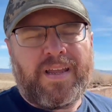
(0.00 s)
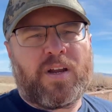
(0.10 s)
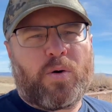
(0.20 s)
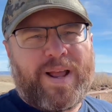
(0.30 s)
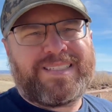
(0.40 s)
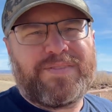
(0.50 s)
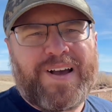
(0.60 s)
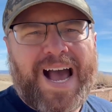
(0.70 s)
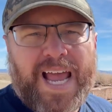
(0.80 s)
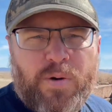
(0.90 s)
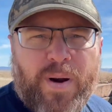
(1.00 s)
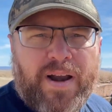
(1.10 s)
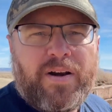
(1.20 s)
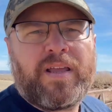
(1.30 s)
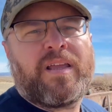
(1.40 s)
corrective
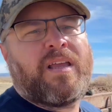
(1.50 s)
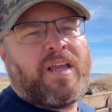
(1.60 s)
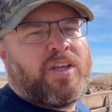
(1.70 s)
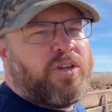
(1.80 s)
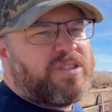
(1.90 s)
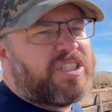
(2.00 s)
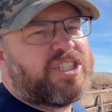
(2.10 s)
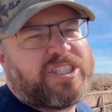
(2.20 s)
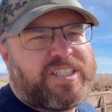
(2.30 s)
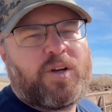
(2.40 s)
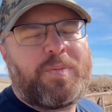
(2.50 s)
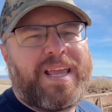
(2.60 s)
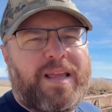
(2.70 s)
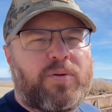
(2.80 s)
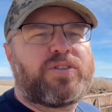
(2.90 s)
eyewear, you should still
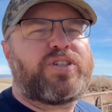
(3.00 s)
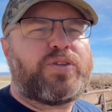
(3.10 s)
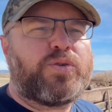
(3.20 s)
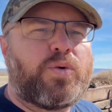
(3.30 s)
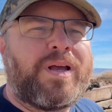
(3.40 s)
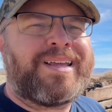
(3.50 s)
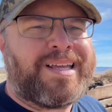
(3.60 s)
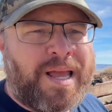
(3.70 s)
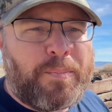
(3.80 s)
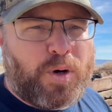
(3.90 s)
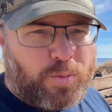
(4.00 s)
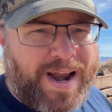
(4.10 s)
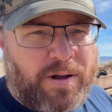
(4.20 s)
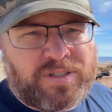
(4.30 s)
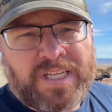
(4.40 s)
be able to put
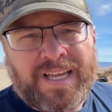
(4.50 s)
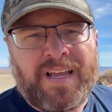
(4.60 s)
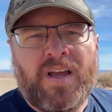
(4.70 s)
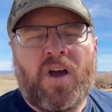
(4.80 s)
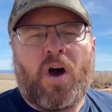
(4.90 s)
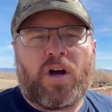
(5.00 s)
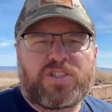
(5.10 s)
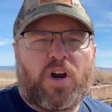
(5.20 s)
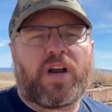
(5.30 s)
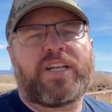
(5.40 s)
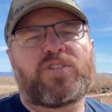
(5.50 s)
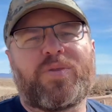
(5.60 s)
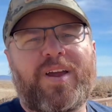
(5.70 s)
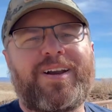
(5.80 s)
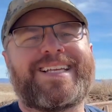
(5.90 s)
rounds on target. So
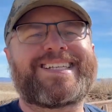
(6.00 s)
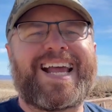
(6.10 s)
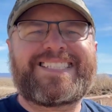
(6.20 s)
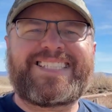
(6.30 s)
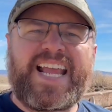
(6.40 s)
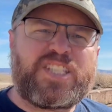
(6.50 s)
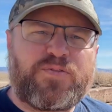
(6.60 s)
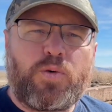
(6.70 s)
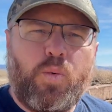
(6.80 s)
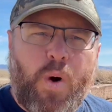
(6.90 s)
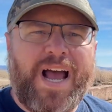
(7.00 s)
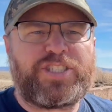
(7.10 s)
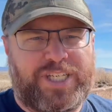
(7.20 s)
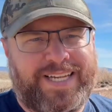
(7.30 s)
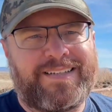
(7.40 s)
there it is, guys. Thanks for
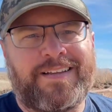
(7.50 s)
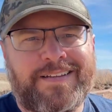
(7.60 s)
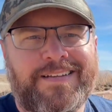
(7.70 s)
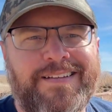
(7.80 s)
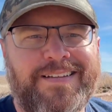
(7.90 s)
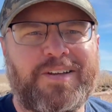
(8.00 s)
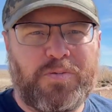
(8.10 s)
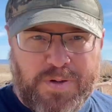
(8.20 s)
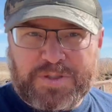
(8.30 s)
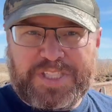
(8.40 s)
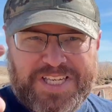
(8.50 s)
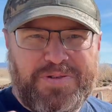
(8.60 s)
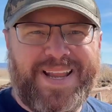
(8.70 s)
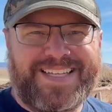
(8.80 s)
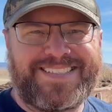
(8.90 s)
watching. We will see you
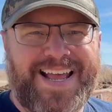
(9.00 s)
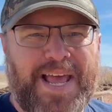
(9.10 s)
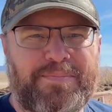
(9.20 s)
next time.